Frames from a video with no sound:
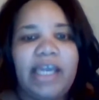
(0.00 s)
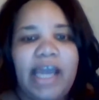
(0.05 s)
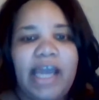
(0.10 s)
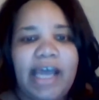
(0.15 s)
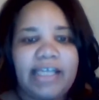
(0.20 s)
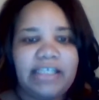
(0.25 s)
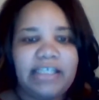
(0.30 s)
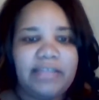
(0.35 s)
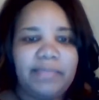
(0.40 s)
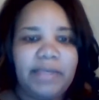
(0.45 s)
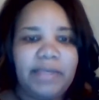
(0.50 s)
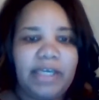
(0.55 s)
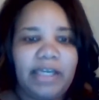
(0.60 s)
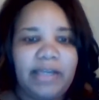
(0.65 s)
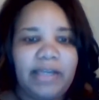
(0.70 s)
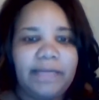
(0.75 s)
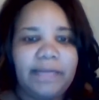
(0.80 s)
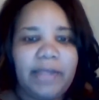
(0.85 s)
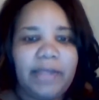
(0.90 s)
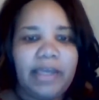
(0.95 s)
It has to
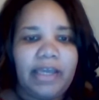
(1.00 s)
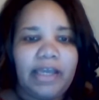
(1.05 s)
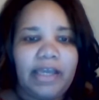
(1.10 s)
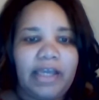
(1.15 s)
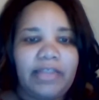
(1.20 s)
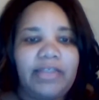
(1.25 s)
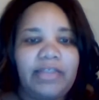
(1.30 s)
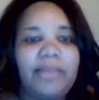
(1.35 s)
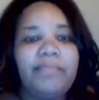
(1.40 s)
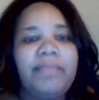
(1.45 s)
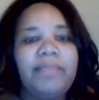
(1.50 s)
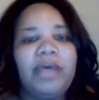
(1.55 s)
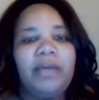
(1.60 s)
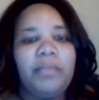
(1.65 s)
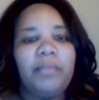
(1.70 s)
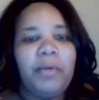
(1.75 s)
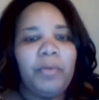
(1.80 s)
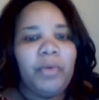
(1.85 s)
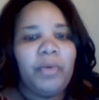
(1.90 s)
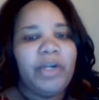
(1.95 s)
be, the
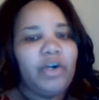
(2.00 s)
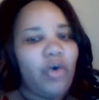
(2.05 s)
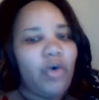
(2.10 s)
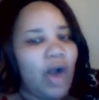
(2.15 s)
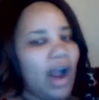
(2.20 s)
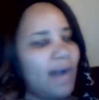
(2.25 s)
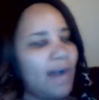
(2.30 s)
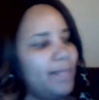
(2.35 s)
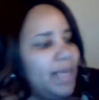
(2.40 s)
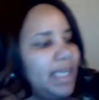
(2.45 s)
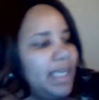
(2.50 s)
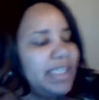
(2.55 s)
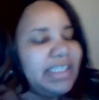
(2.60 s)
minimum requirement